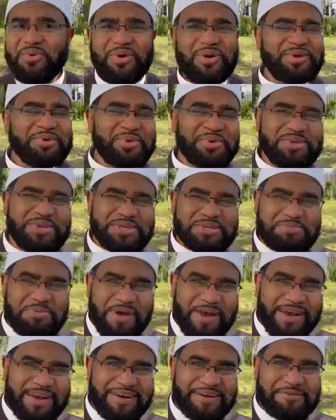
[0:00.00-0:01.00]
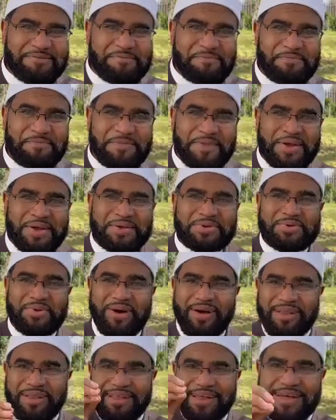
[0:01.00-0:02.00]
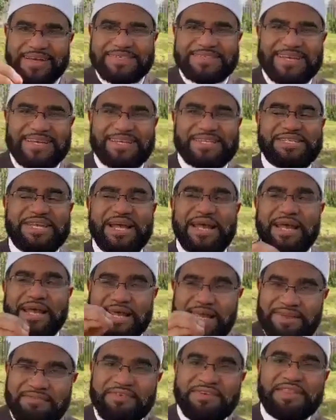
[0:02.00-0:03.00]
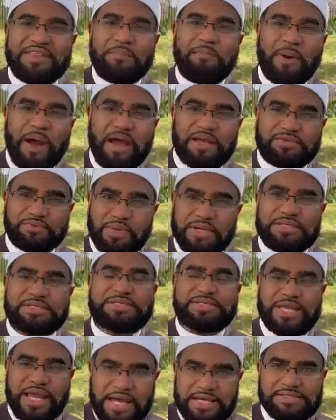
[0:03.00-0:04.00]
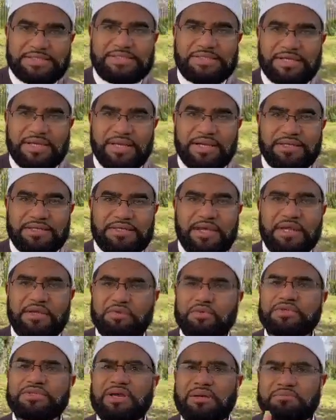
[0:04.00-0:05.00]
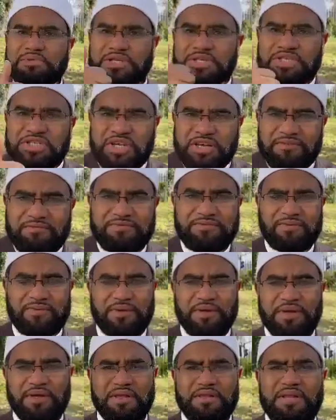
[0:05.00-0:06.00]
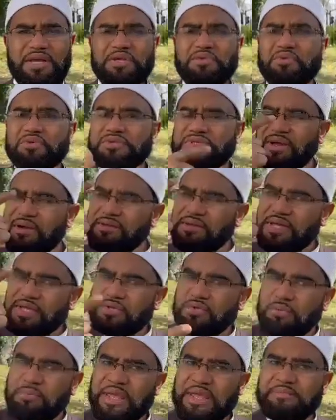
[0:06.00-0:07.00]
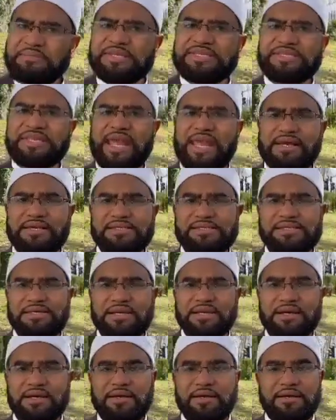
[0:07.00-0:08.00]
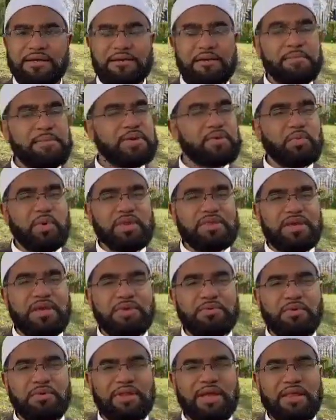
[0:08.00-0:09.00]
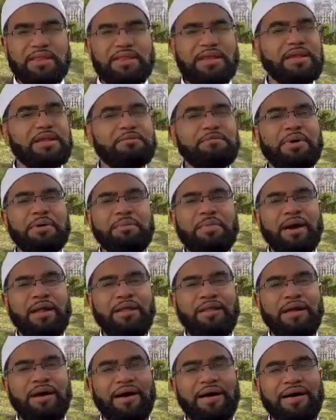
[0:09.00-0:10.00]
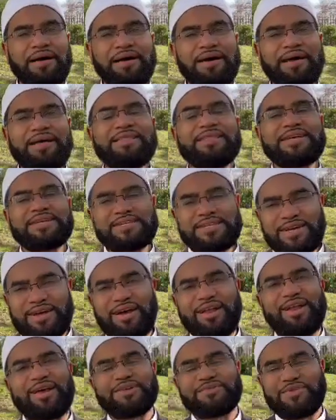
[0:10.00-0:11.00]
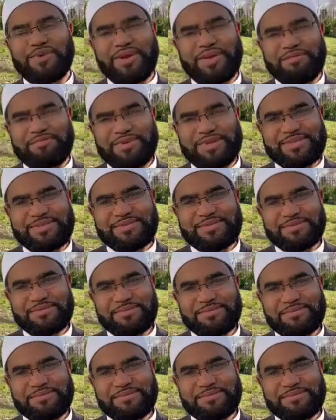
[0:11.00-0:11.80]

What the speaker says: go into despair. So Allah says, even the pious ones, yes, they do something shameful. They do big mistakes. But when they do that, they remember Allah and they seek Allah's forgiveness.